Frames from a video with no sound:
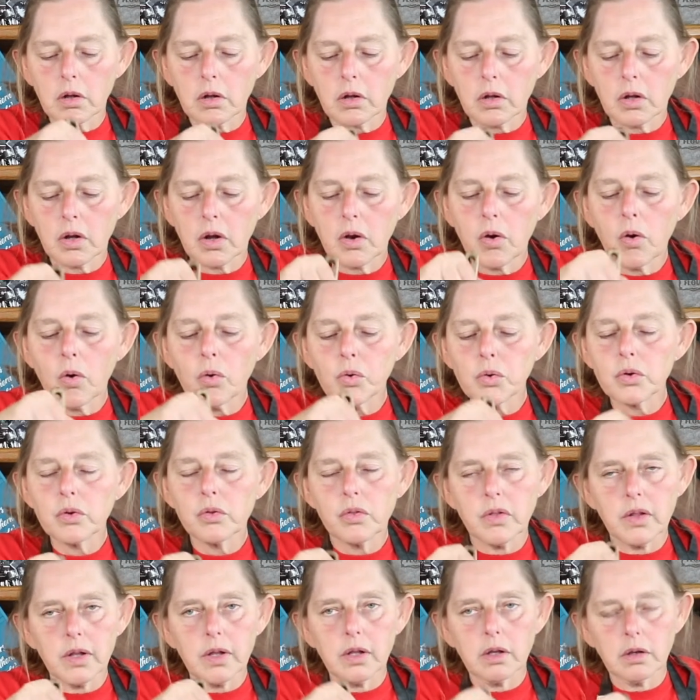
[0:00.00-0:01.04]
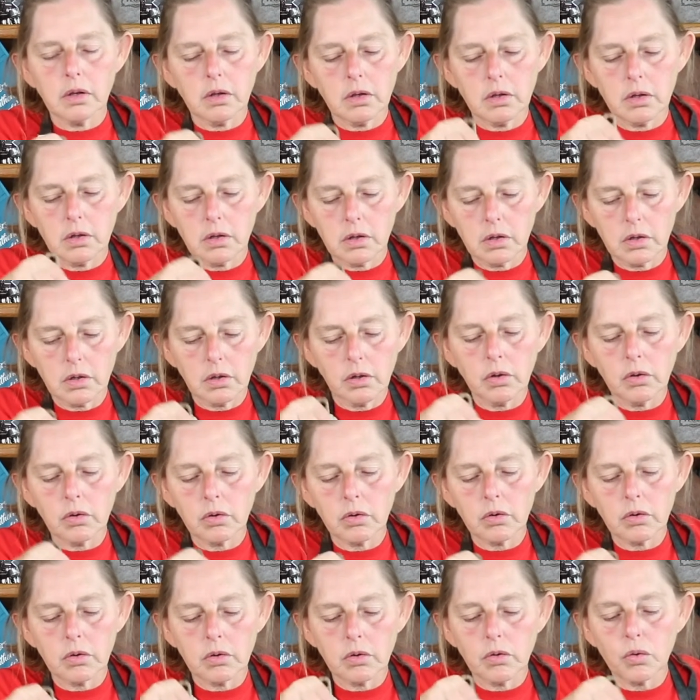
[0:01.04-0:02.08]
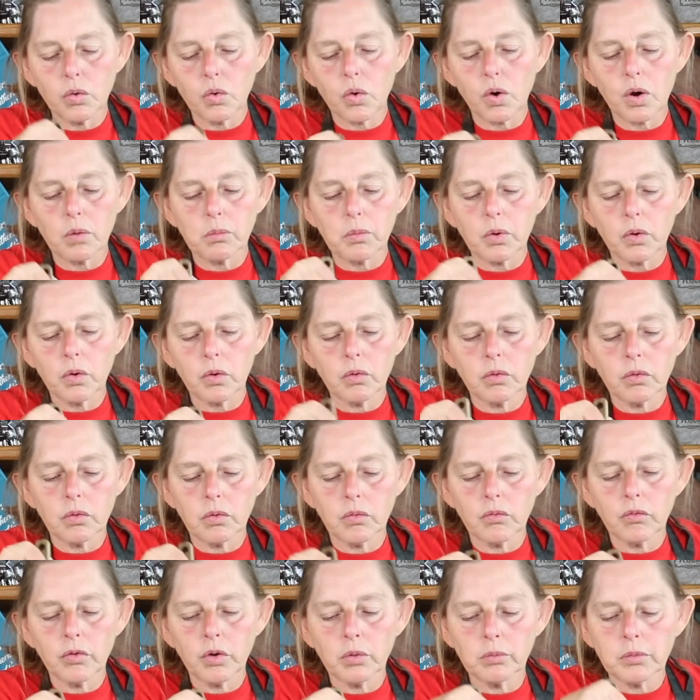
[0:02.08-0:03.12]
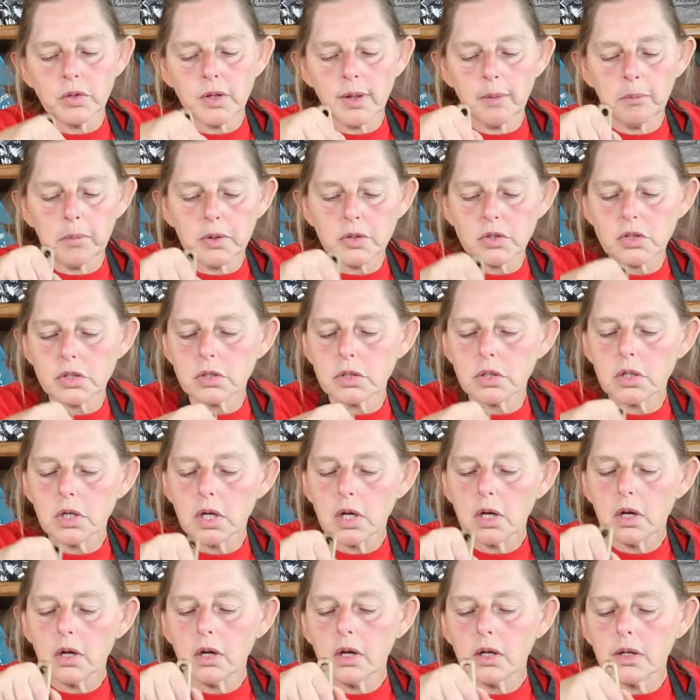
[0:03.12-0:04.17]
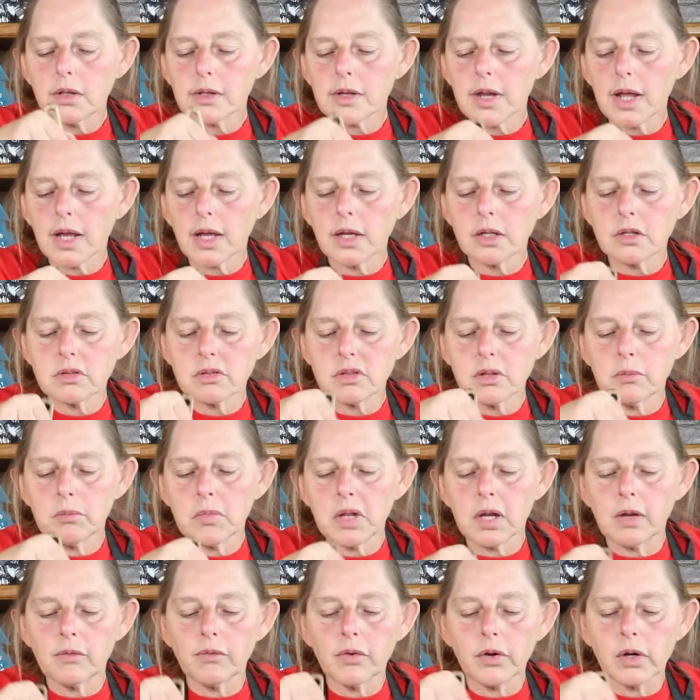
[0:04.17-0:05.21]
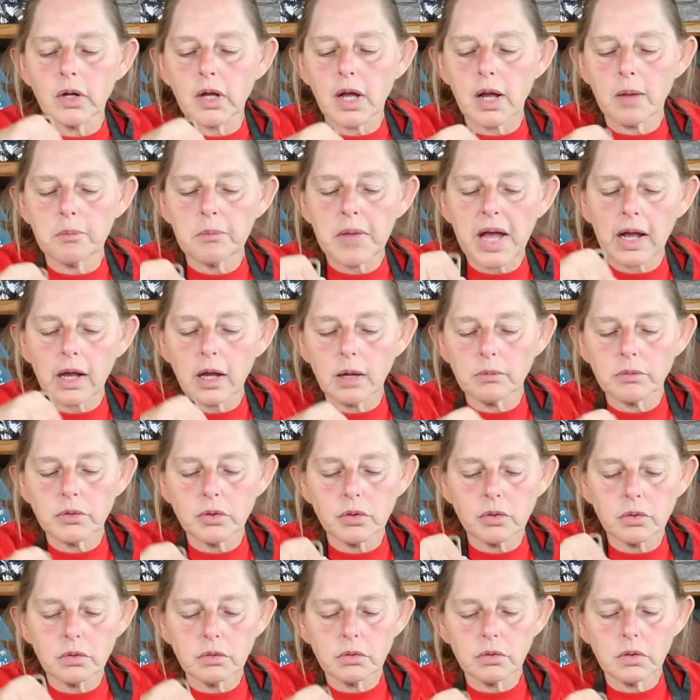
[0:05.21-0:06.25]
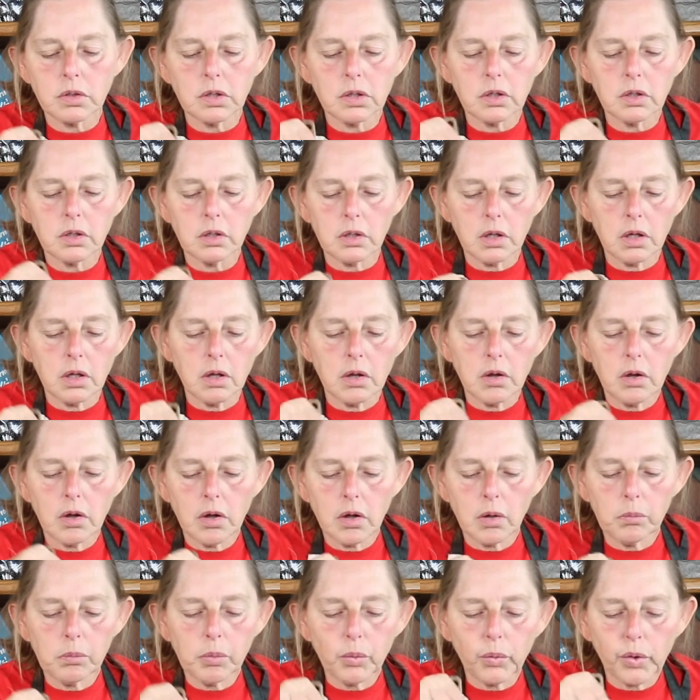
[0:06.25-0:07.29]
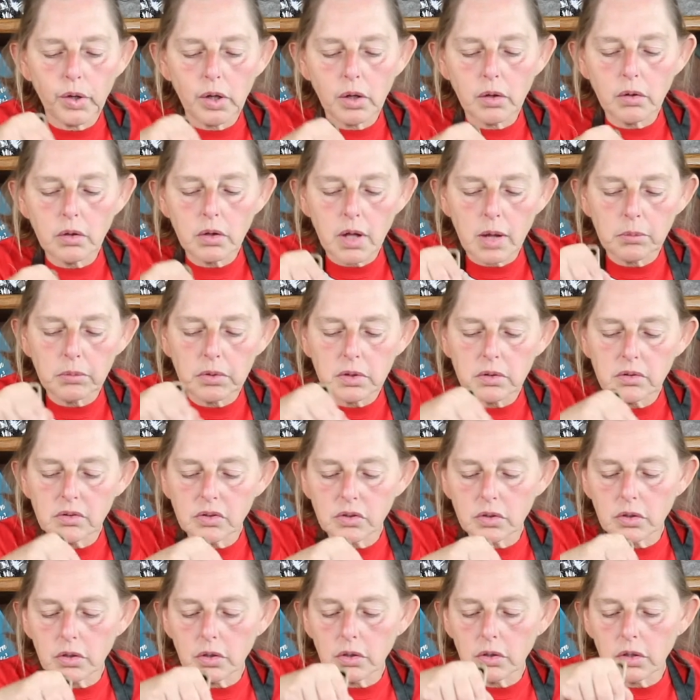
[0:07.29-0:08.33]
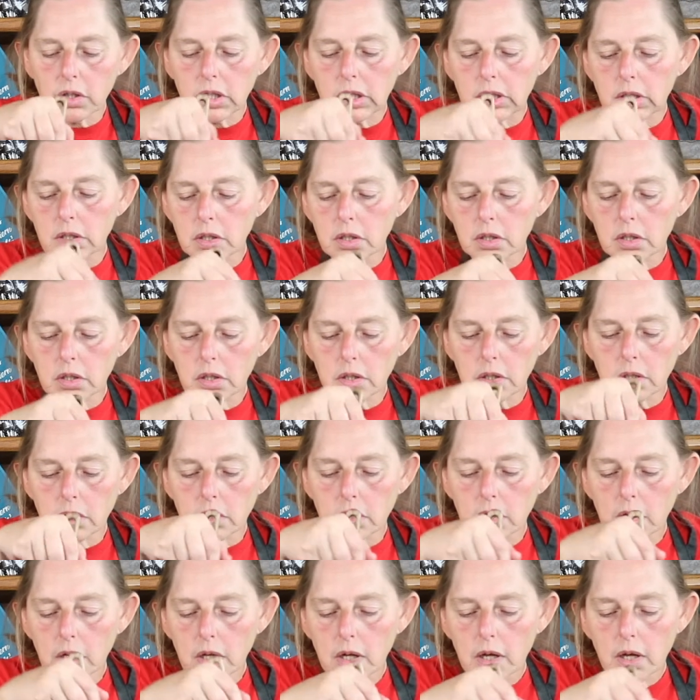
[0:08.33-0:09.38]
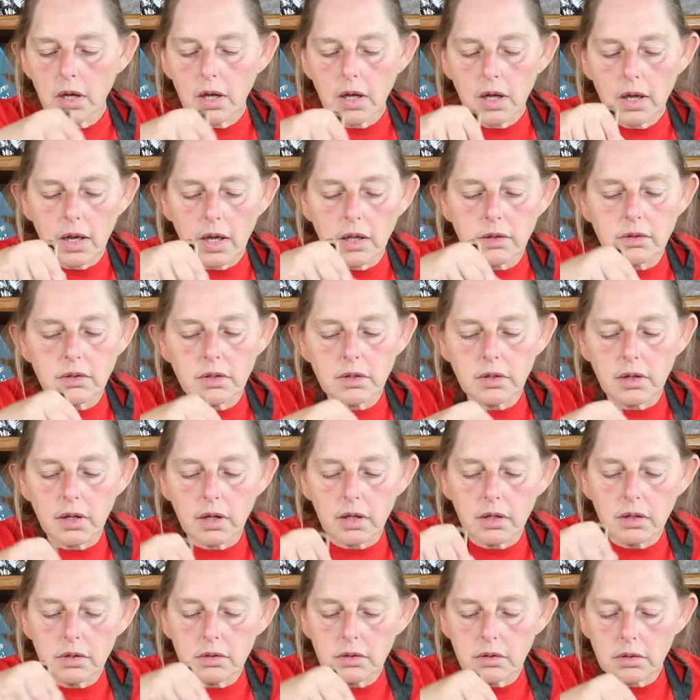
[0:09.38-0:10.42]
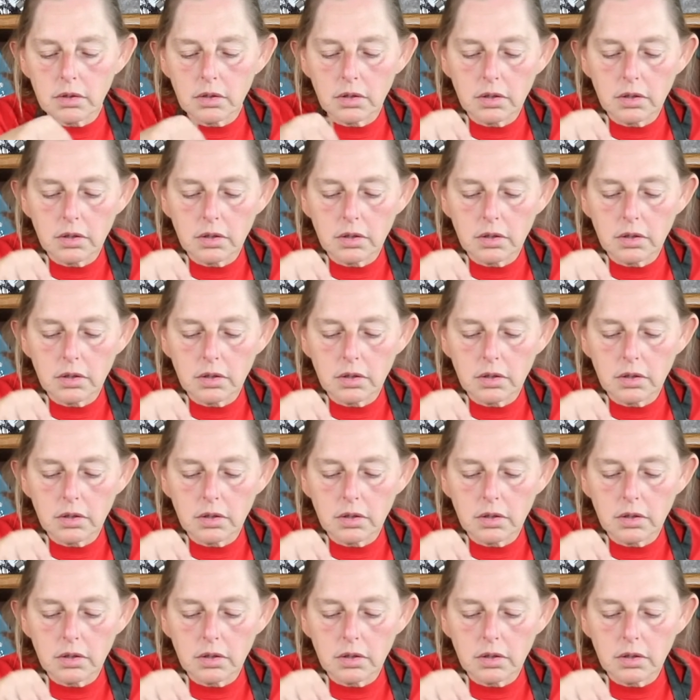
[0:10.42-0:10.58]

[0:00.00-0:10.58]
colder than your normal room temperature, it'll take it just a minute for it to come back up to a boil. I'm going to stir it as it does.